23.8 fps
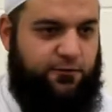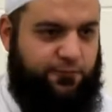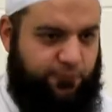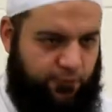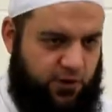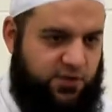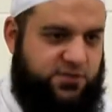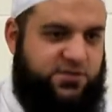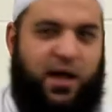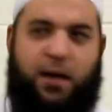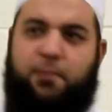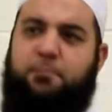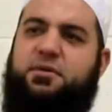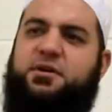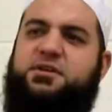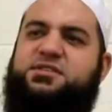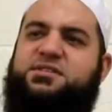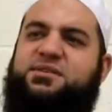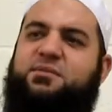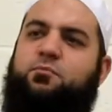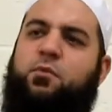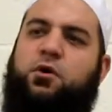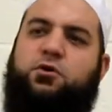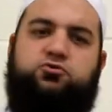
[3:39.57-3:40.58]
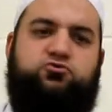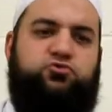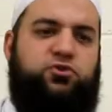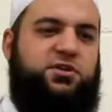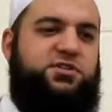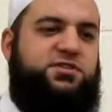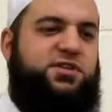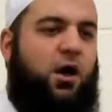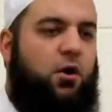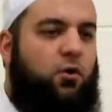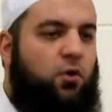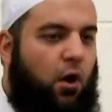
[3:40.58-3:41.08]
For example, someone
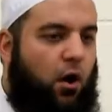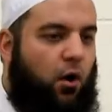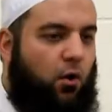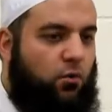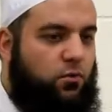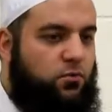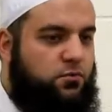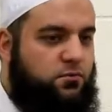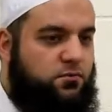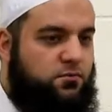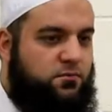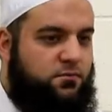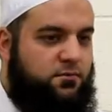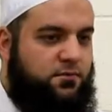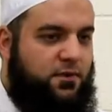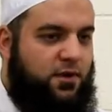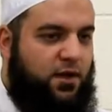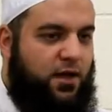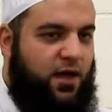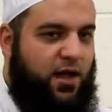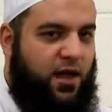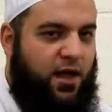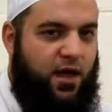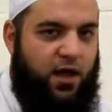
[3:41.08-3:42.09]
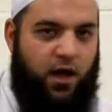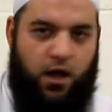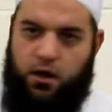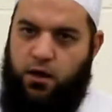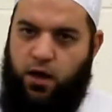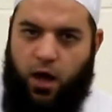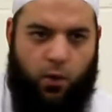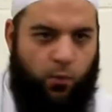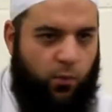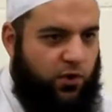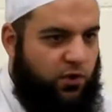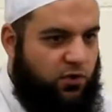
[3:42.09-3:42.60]
drinks alcohol.
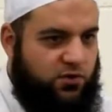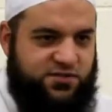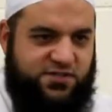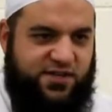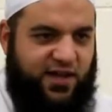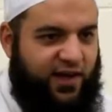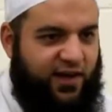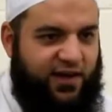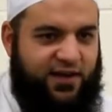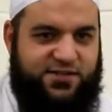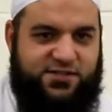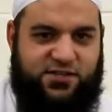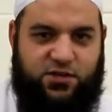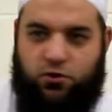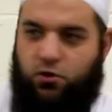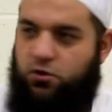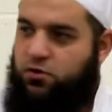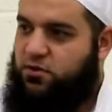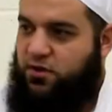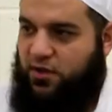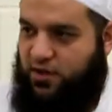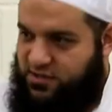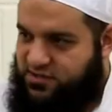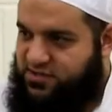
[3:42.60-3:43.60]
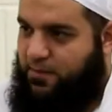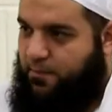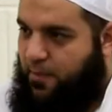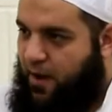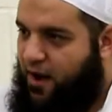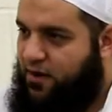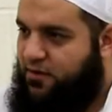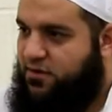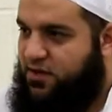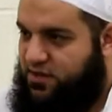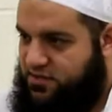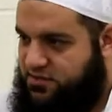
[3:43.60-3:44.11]
We're not saying it's a good thing, it's a
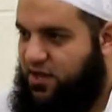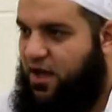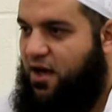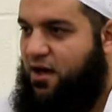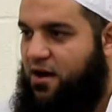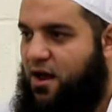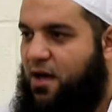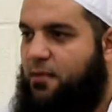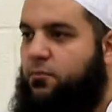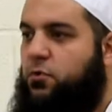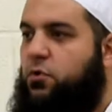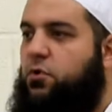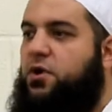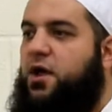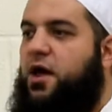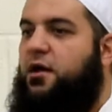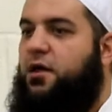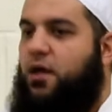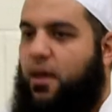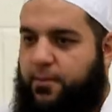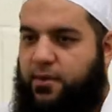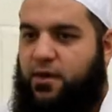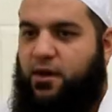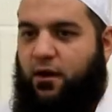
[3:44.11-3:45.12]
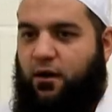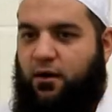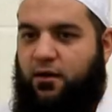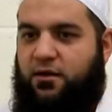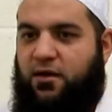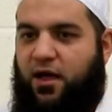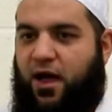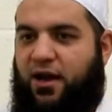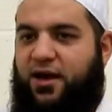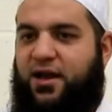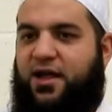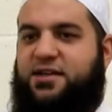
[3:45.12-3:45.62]
bad thing, it's a haram, guna kabira.
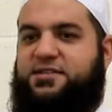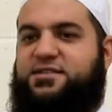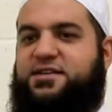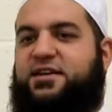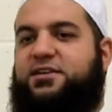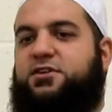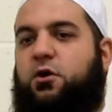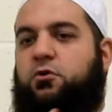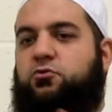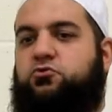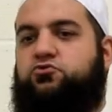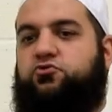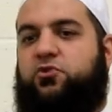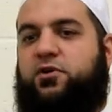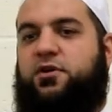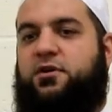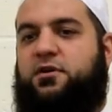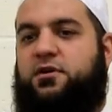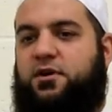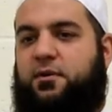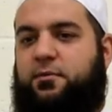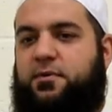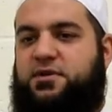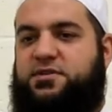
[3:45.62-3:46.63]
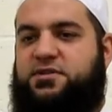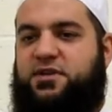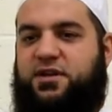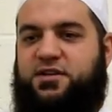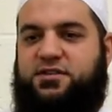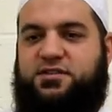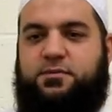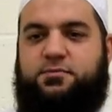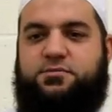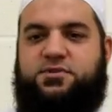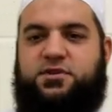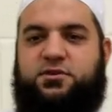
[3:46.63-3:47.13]
Allah said don't drink, Nabi
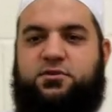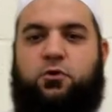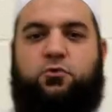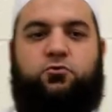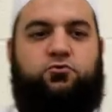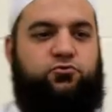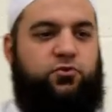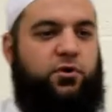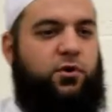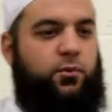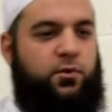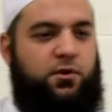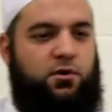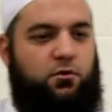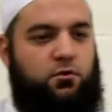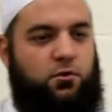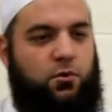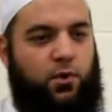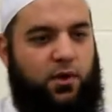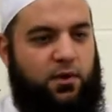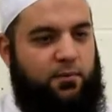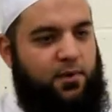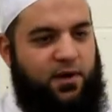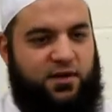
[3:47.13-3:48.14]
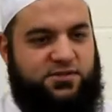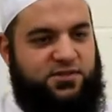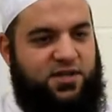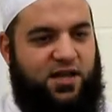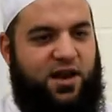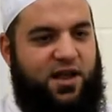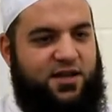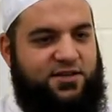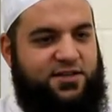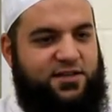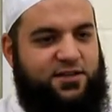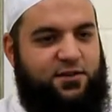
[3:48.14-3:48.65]
Sallallahu said don't drink, we don't do it. But
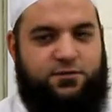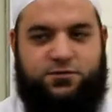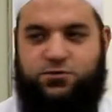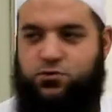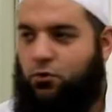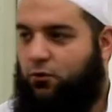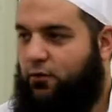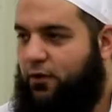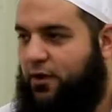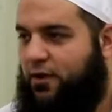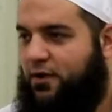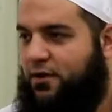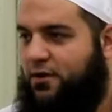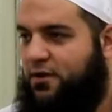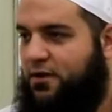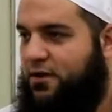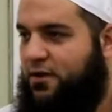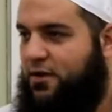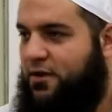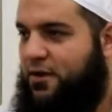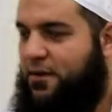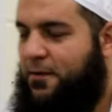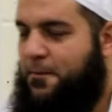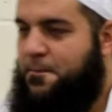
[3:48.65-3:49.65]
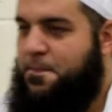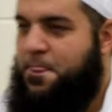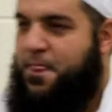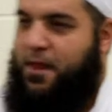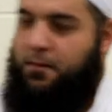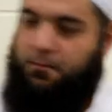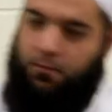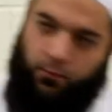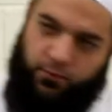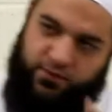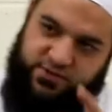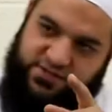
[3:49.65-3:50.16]
khalas, end of story.
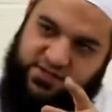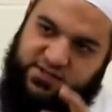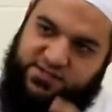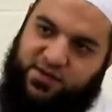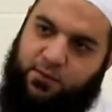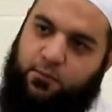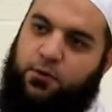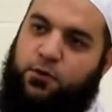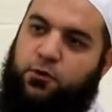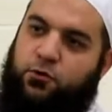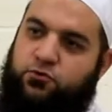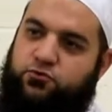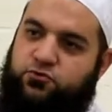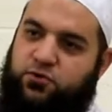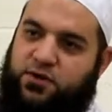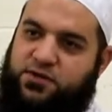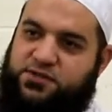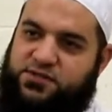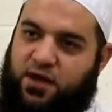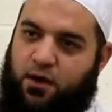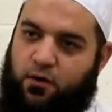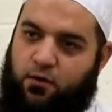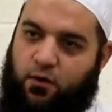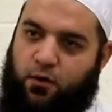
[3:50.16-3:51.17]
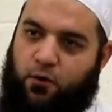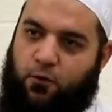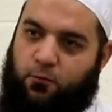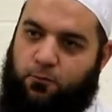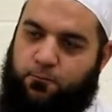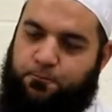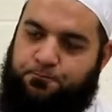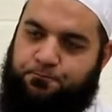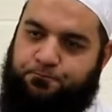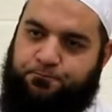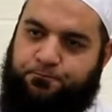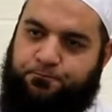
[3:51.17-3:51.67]
But we see someone who drinks alcohol.